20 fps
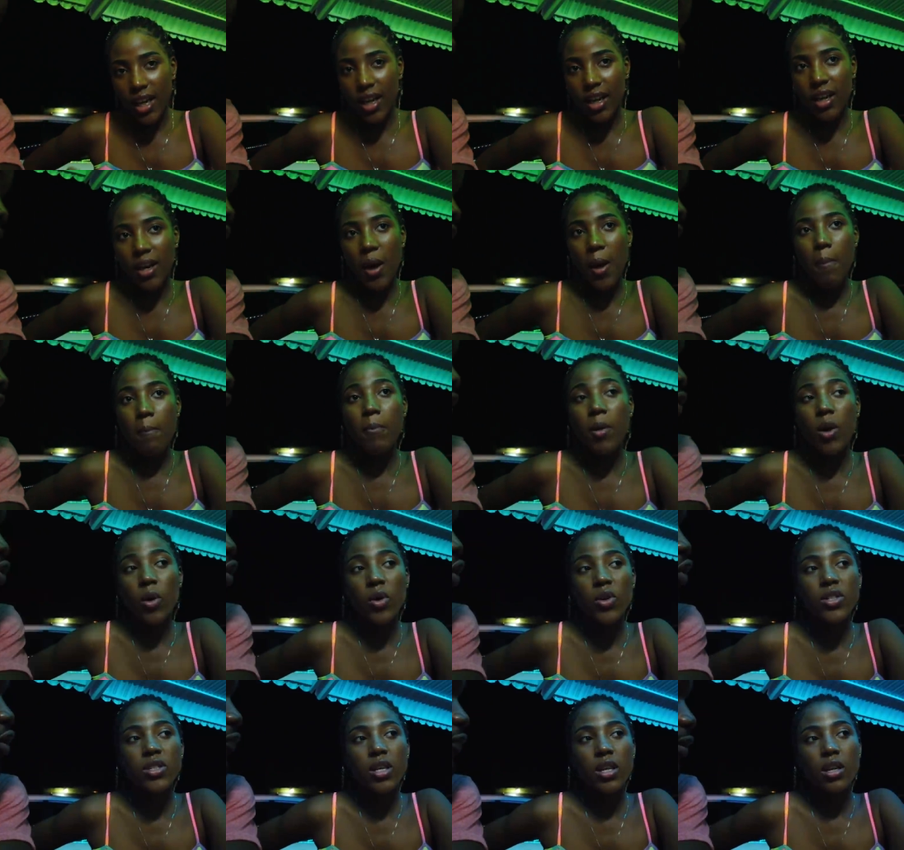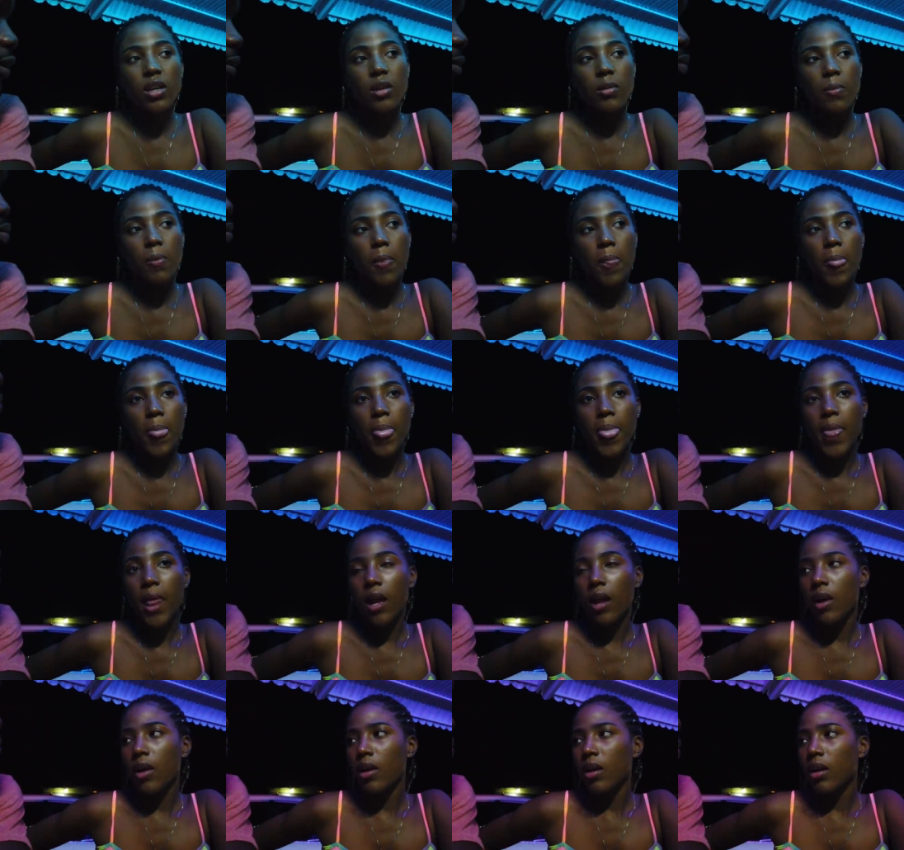why, why you use okra for? I
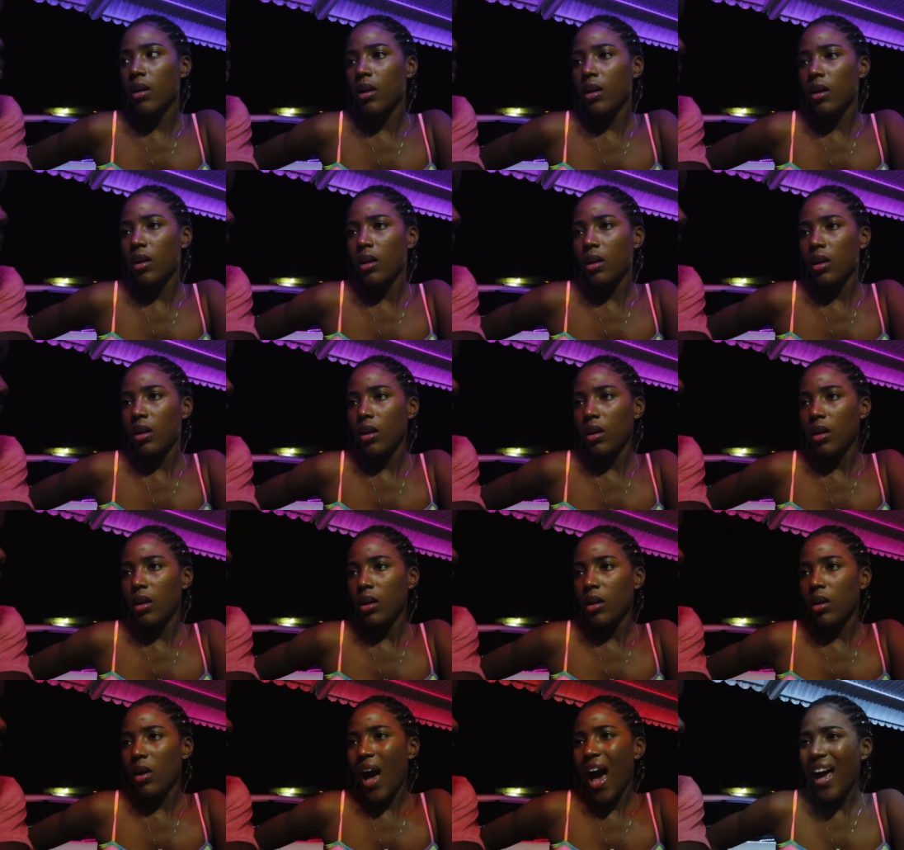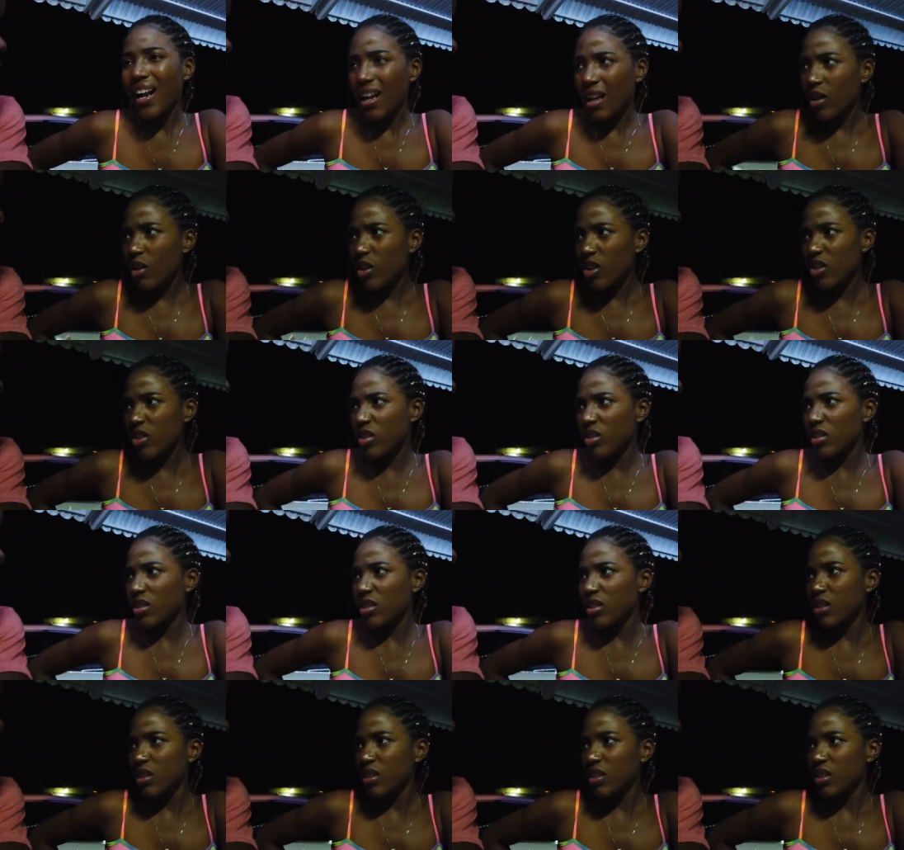like okra.